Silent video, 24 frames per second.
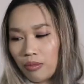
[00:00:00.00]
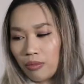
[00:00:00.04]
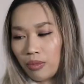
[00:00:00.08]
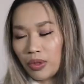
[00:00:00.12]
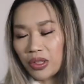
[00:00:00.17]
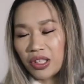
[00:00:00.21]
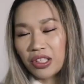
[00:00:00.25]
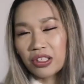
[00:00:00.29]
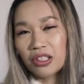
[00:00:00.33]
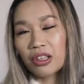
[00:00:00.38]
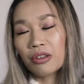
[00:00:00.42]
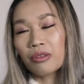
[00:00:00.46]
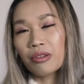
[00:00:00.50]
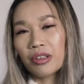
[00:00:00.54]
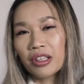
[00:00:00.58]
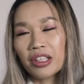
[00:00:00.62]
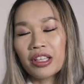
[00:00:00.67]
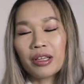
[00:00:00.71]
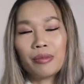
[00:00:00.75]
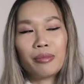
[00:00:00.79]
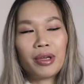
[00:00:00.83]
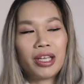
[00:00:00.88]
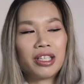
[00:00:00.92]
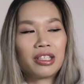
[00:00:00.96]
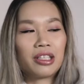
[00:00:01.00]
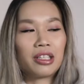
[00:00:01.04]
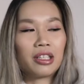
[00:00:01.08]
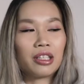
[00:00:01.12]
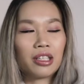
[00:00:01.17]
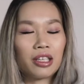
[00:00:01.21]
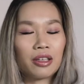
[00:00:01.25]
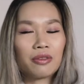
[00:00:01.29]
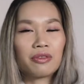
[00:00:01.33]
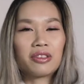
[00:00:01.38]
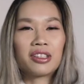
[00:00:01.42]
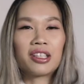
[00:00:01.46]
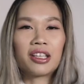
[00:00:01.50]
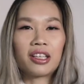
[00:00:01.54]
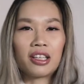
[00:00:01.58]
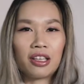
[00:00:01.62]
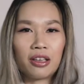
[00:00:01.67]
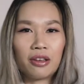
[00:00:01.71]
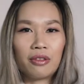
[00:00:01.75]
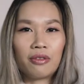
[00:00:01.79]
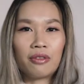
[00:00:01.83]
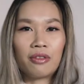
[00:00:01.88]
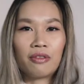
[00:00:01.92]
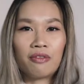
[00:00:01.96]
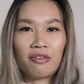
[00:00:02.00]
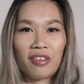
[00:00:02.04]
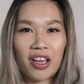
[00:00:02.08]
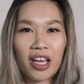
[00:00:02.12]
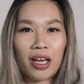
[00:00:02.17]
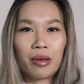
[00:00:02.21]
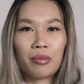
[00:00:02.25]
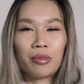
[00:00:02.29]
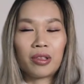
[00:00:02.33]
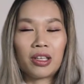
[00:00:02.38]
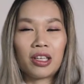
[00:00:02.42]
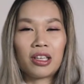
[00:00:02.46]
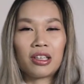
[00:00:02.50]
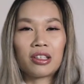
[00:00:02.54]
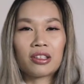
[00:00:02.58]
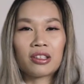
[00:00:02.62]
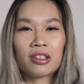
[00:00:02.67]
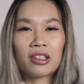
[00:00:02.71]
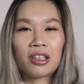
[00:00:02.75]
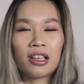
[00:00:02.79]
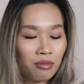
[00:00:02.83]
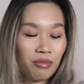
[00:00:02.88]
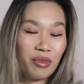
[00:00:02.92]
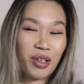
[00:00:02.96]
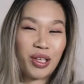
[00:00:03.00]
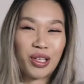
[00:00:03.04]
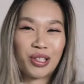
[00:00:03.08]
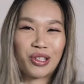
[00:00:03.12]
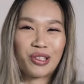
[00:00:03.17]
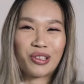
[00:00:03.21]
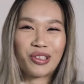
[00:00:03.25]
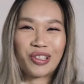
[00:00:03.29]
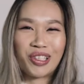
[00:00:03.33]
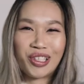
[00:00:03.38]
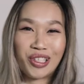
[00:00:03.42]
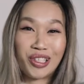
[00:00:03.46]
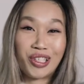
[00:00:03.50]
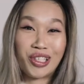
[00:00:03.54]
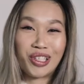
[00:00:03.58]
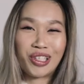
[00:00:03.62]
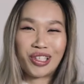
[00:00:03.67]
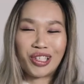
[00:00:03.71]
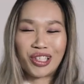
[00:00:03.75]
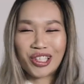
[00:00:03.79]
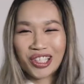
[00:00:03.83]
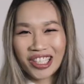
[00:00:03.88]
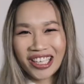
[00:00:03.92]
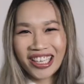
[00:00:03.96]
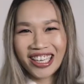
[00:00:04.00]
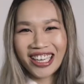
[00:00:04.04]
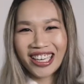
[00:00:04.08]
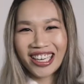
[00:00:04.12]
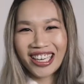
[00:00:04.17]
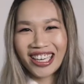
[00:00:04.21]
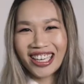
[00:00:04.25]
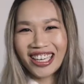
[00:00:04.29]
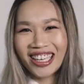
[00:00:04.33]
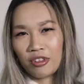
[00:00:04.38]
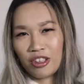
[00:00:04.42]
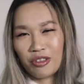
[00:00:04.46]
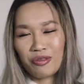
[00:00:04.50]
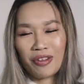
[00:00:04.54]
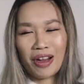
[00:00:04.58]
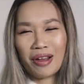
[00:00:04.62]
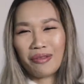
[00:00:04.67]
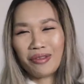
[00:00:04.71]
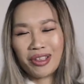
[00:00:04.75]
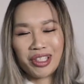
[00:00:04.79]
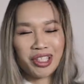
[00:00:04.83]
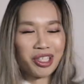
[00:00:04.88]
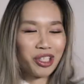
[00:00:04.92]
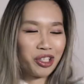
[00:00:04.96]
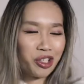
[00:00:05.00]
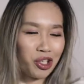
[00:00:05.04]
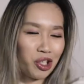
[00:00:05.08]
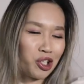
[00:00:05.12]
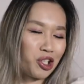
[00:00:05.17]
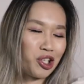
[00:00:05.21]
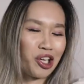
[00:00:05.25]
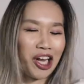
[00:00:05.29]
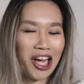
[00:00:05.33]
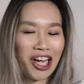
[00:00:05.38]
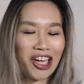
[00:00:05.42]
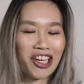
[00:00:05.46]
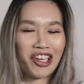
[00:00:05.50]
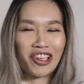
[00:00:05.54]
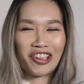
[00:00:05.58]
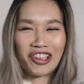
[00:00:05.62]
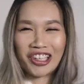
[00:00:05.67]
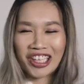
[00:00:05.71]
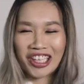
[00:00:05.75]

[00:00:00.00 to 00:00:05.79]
But these are really amazing gifts to give families because they're easy to share. Your families can just snack on